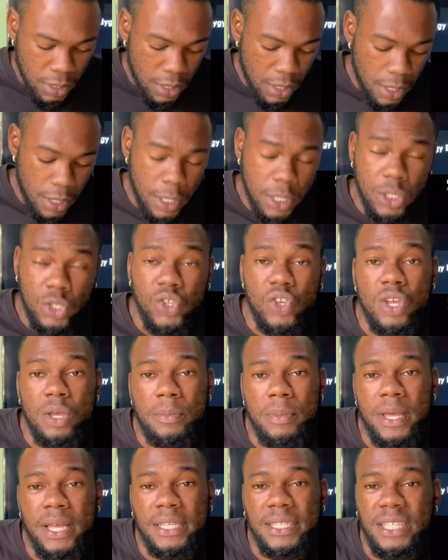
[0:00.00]
You see
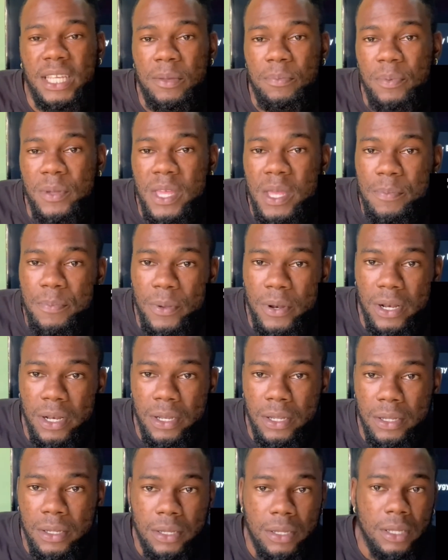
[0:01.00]
me, I say
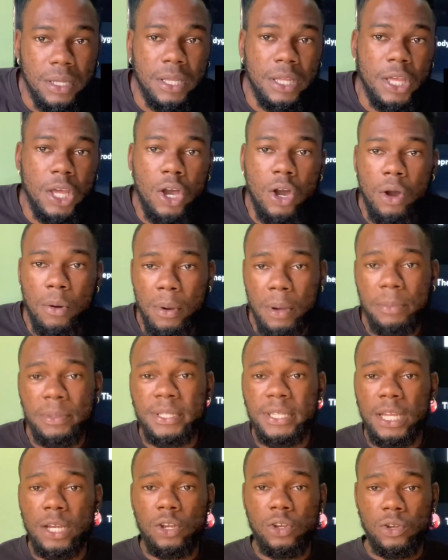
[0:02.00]
people, yo, I'm
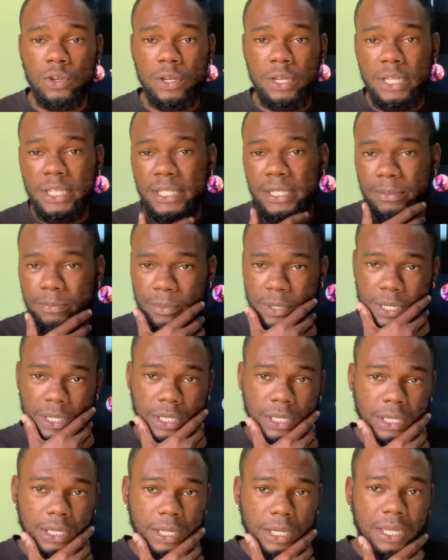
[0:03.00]
telling you this, man.
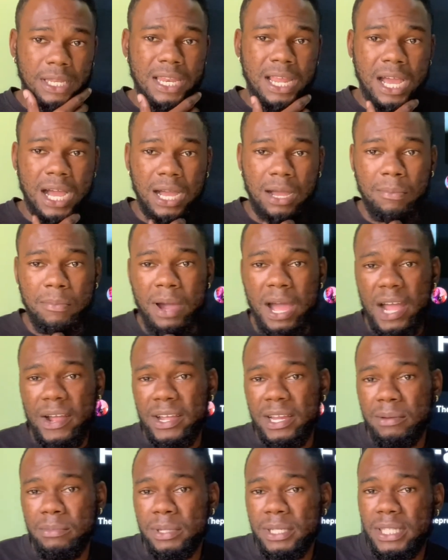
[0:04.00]
The dog
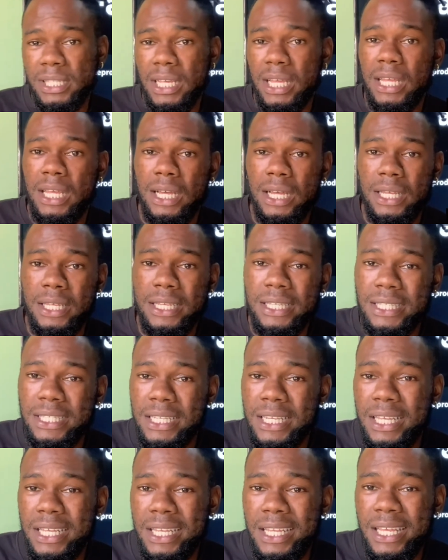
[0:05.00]
Byron Messia, you
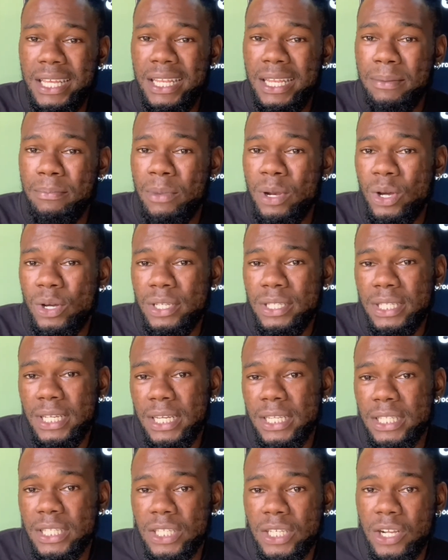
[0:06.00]
see the blouse
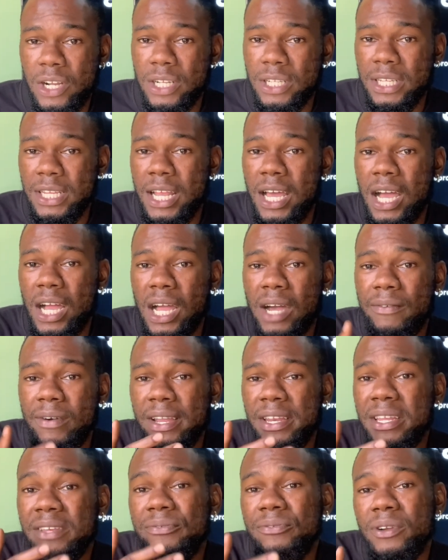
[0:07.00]
and skirt, the dog have
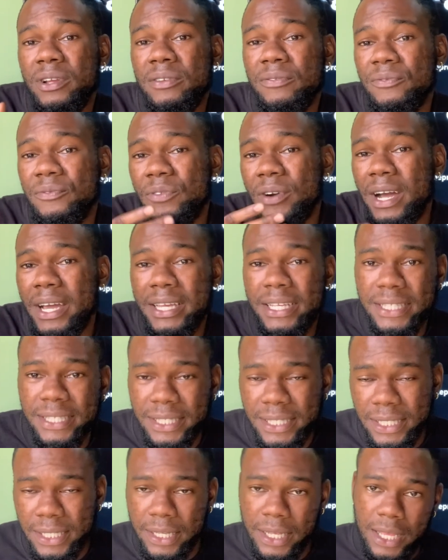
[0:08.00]
a different
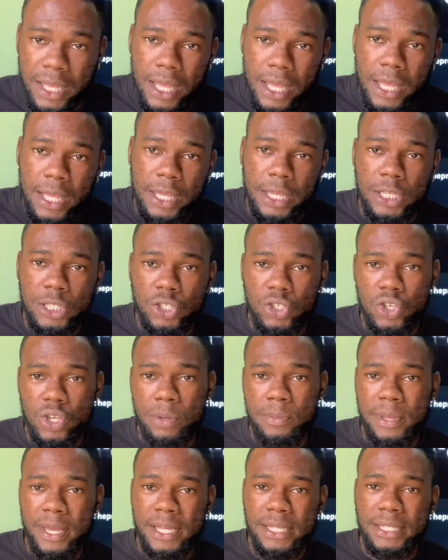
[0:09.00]
voice. You see
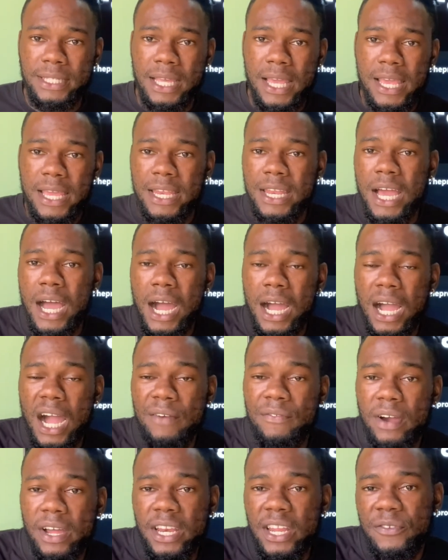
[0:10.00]
me, I say, the dog
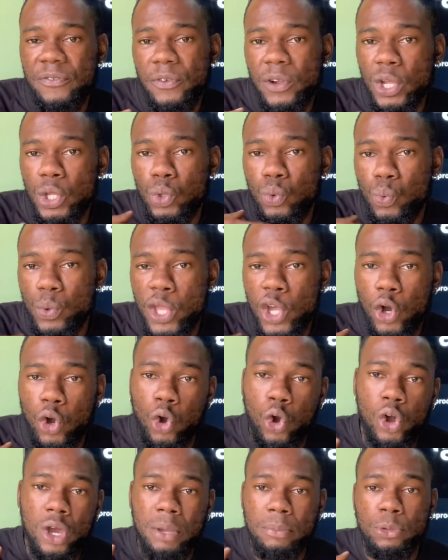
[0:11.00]
have a different way
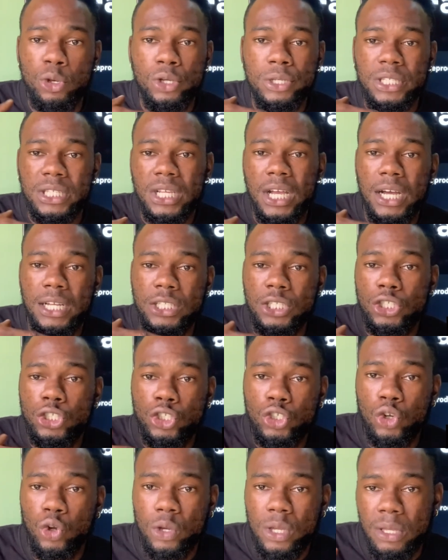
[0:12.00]
how him does
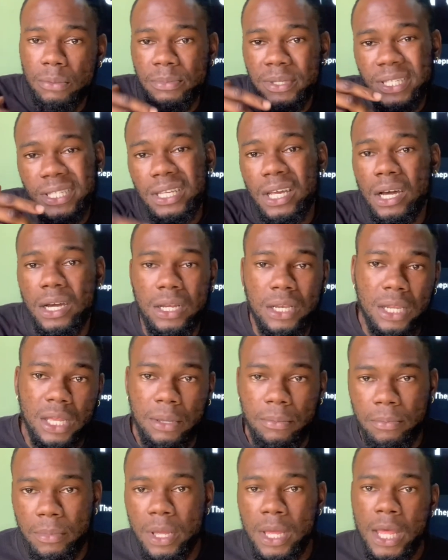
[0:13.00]
construct him song
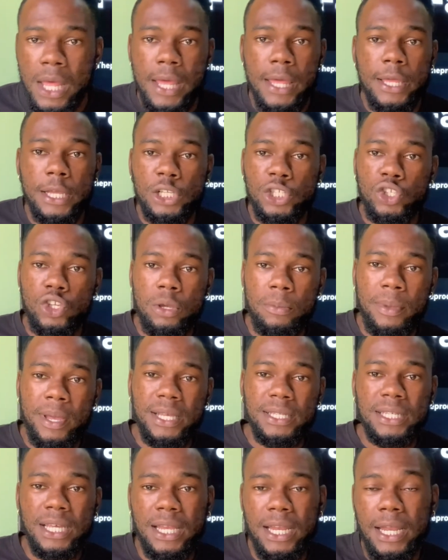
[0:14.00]
them. You see me,
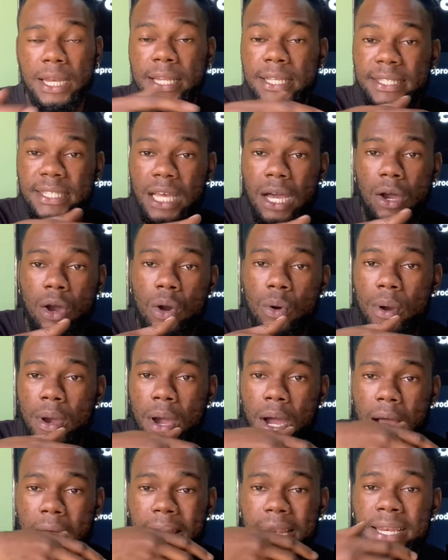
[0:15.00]
I say,
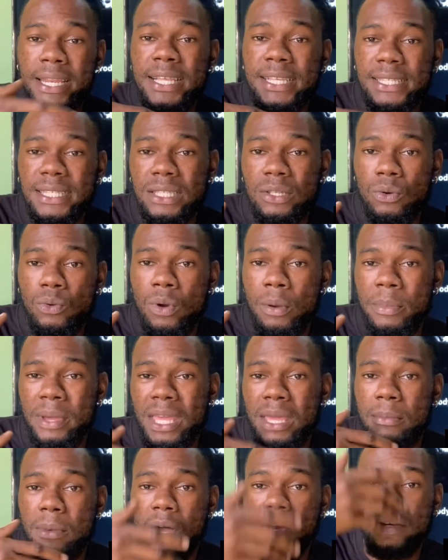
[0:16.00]
and this will
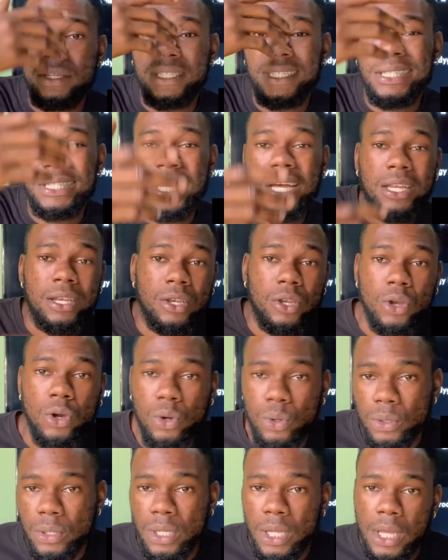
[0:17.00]
make him go stand
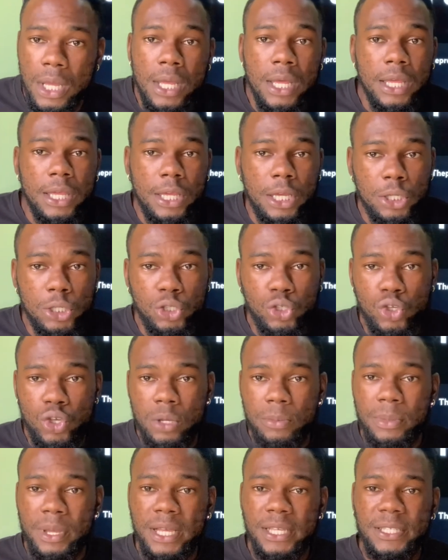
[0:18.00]
out. You see
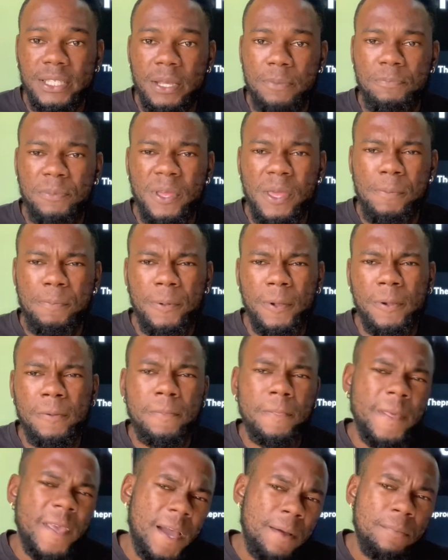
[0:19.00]
me, I say people,
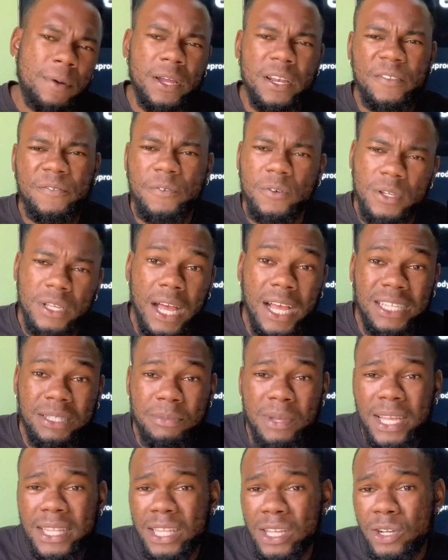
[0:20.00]
me a man, as
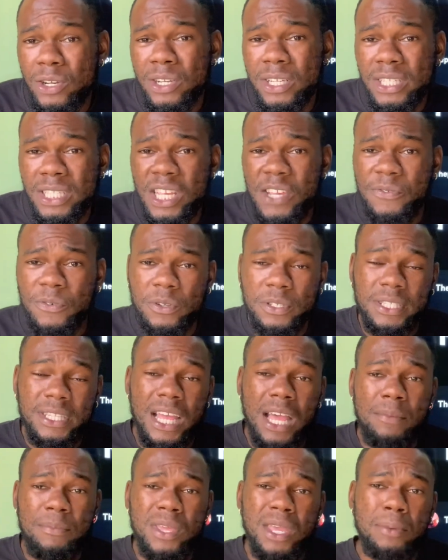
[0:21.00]
me a telling you, say first
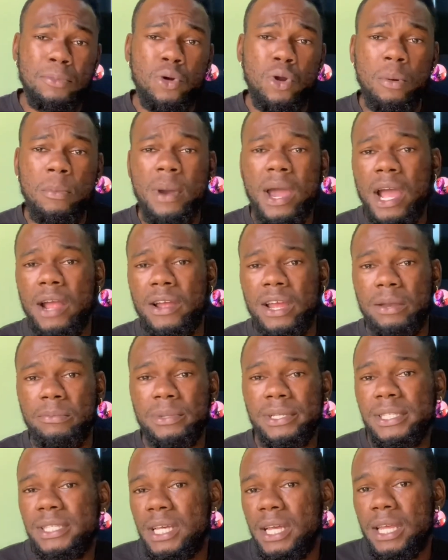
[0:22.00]
time me about Byron
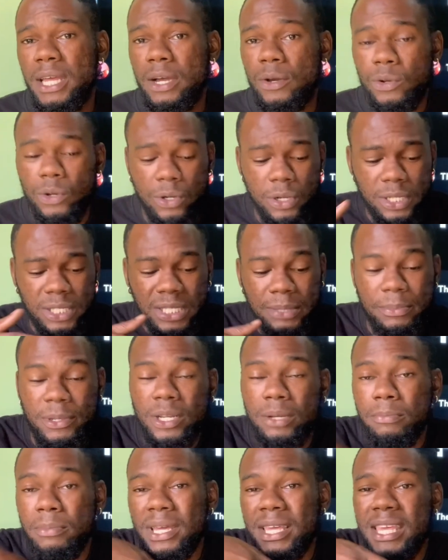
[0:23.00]
Messia, you know, see
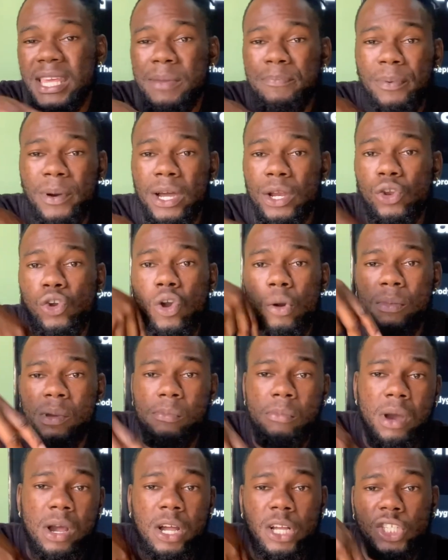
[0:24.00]
me keep on coming
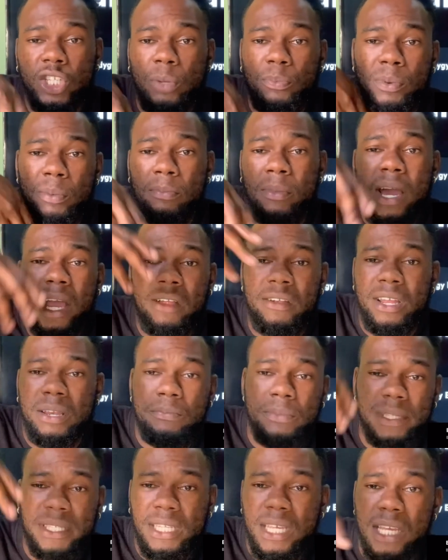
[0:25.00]
back and drop a Byron
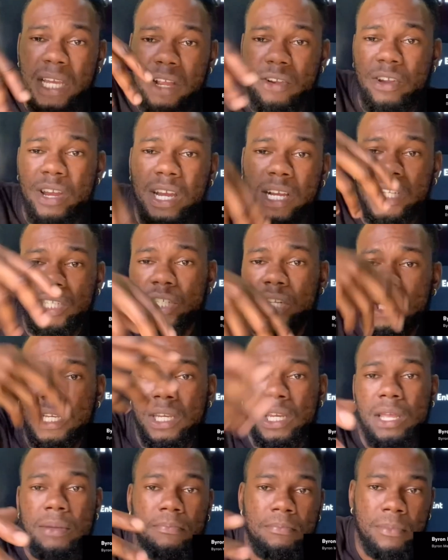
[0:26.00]
Messia
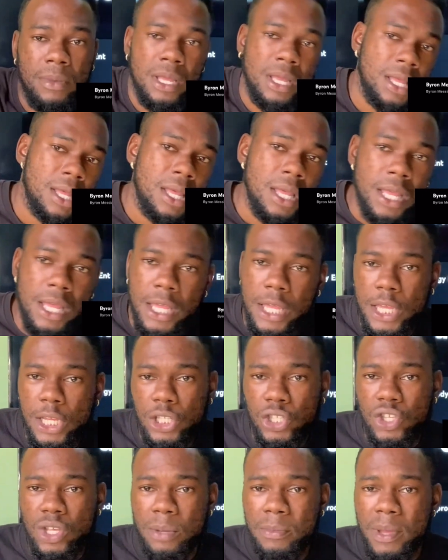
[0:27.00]
reaction them. You
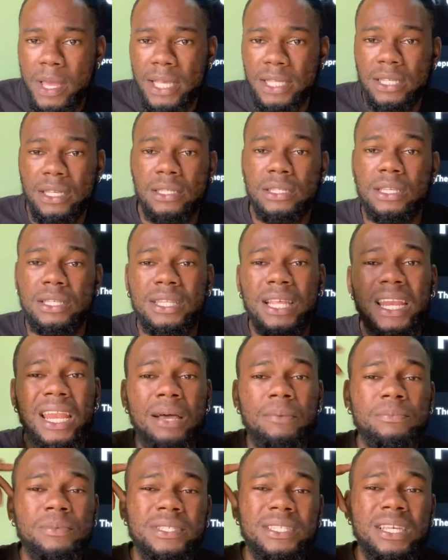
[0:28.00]
see me, I say, so tell
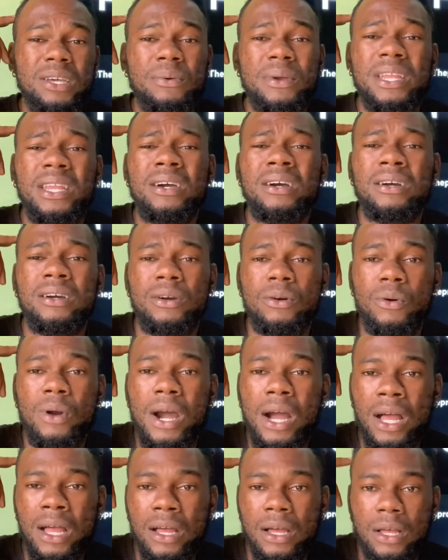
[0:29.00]
him, say we not,
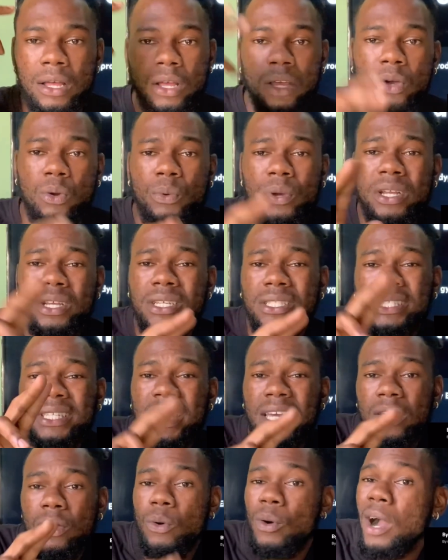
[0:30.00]
what? We not
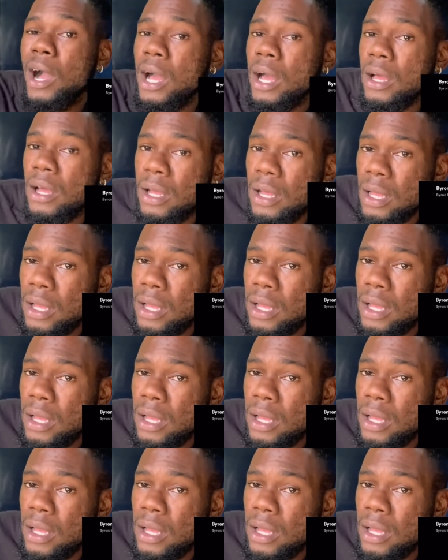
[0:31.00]
take, what?